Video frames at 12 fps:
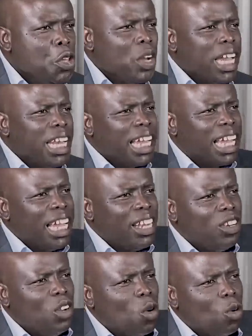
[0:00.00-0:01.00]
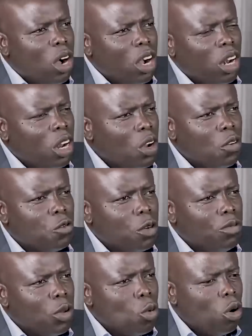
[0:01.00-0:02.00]
You can get your wall clock
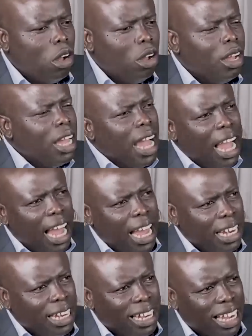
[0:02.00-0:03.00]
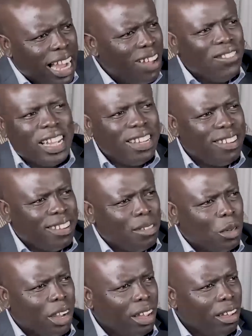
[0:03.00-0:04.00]
from the wall and cover it
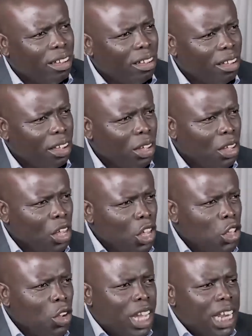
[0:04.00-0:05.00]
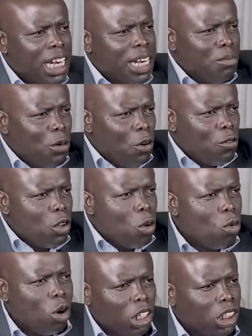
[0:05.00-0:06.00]
somewhere. You can remove
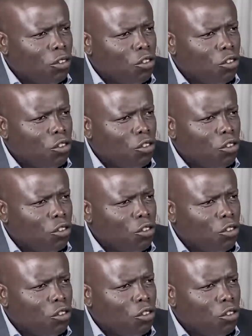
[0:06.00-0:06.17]
your watch